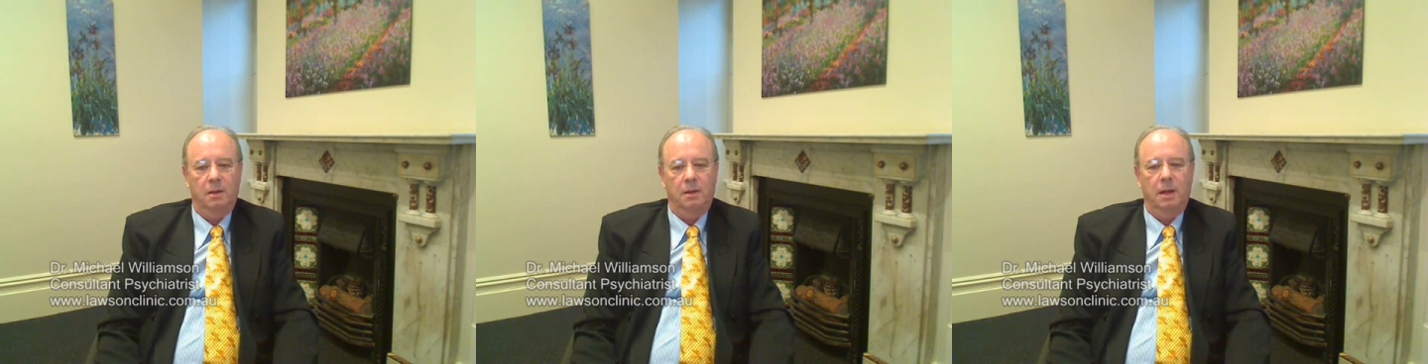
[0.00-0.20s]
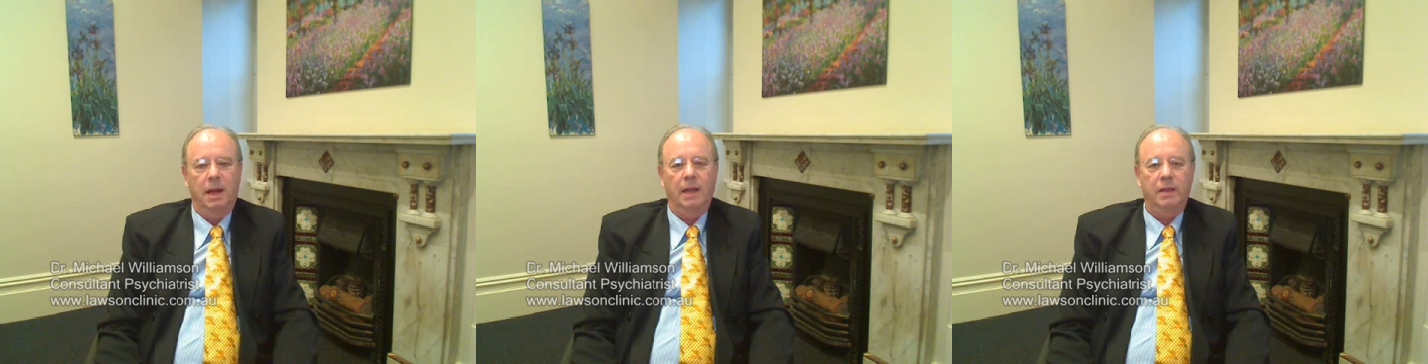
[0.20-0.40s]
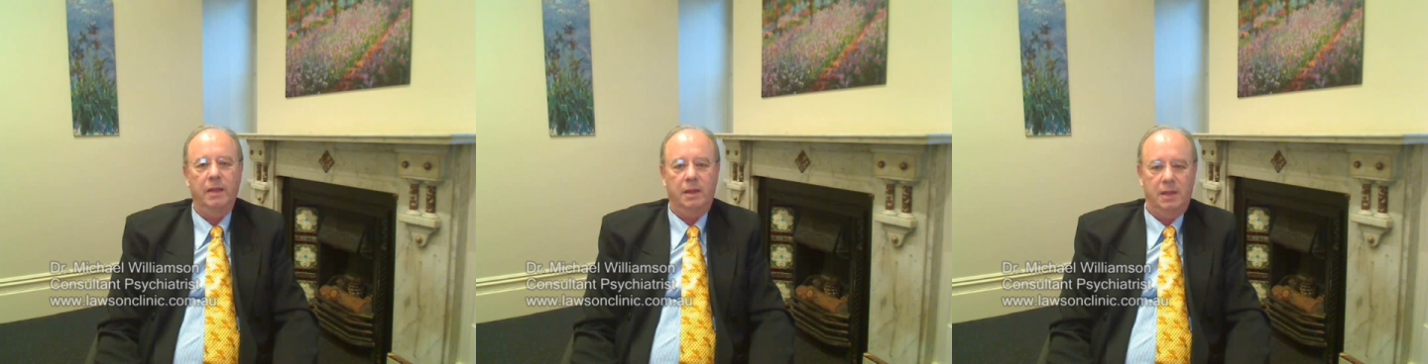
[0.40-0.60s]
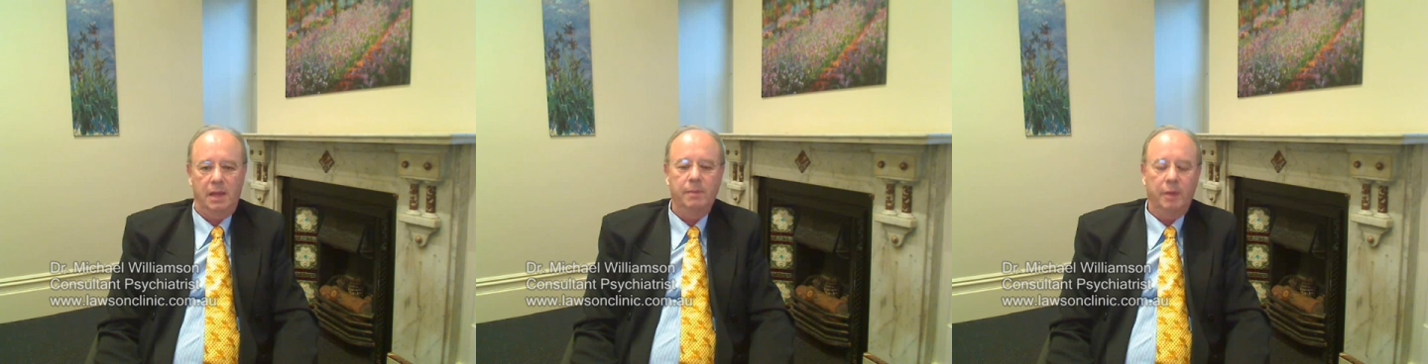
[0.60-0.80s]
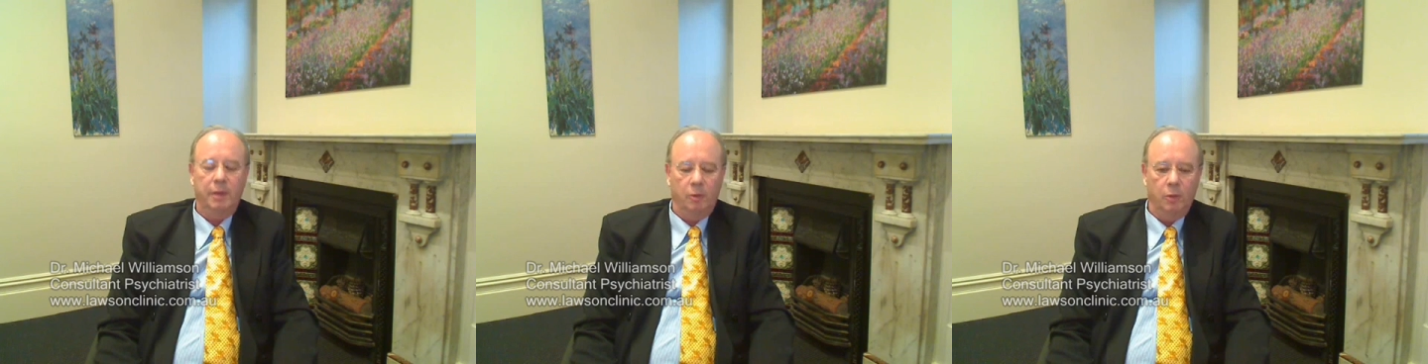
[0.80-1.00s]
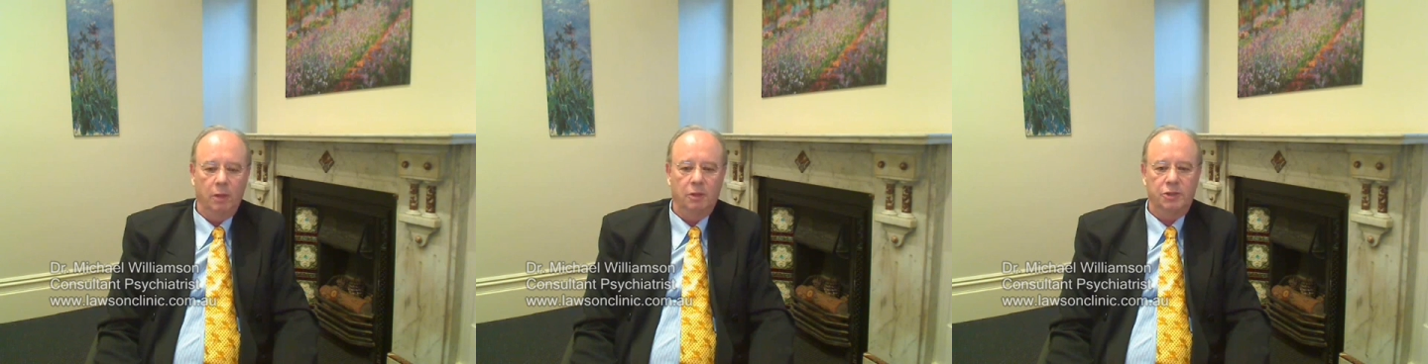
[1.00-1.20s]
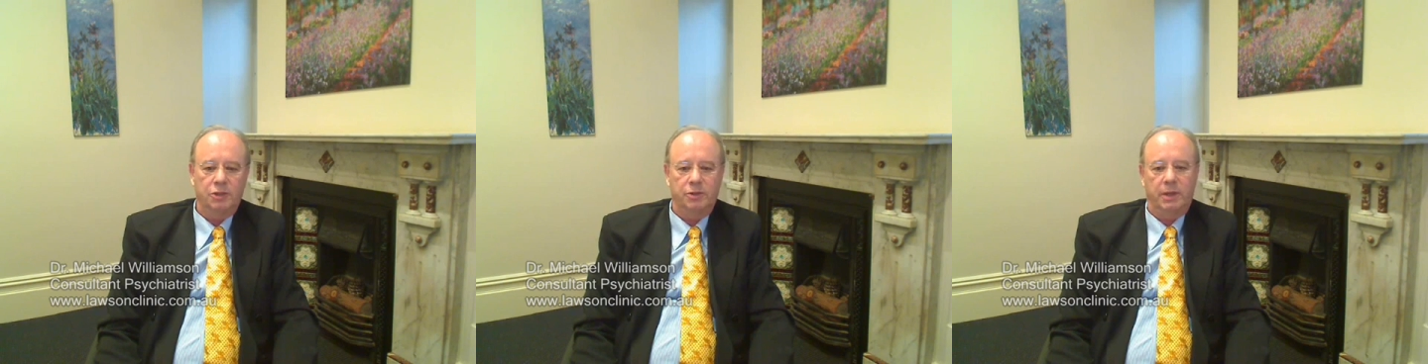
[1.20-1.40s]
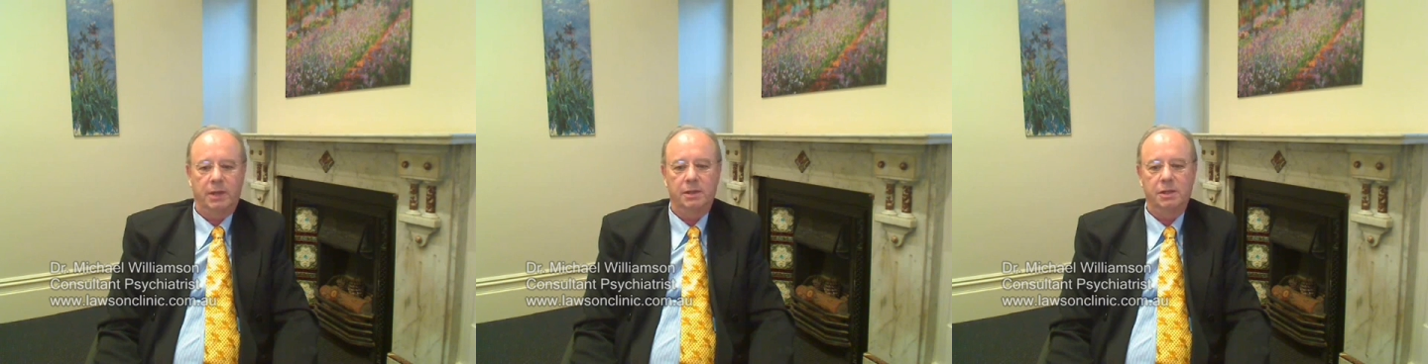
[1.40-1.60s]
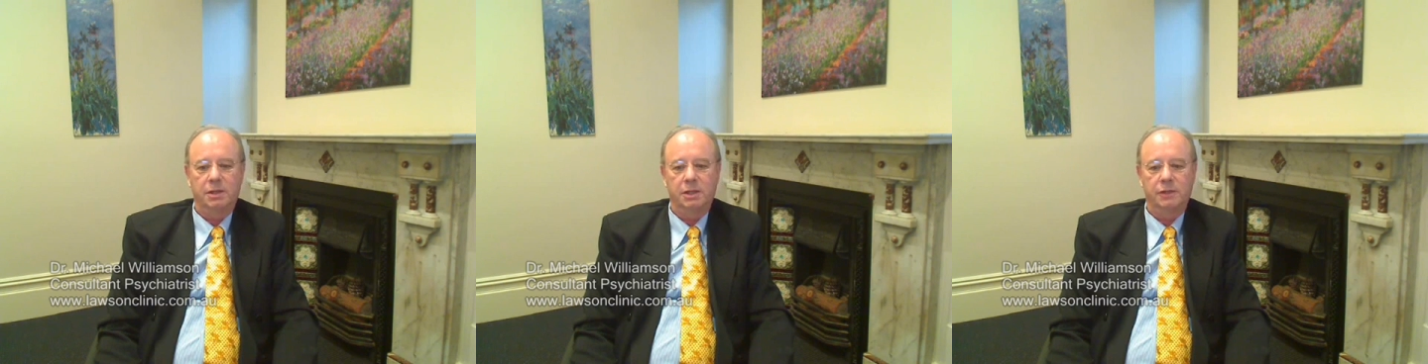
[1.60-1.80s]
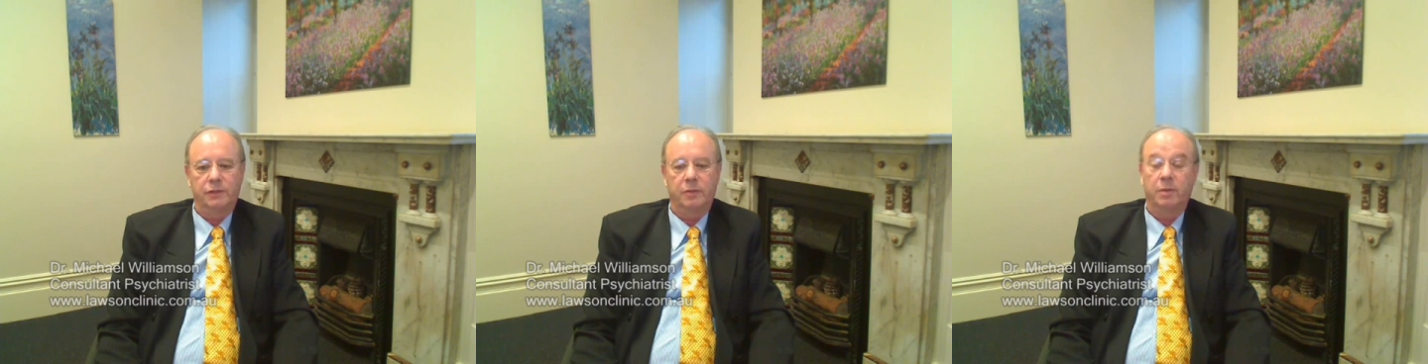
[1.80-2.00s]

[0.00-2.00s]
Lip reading: Other keeping well strategies for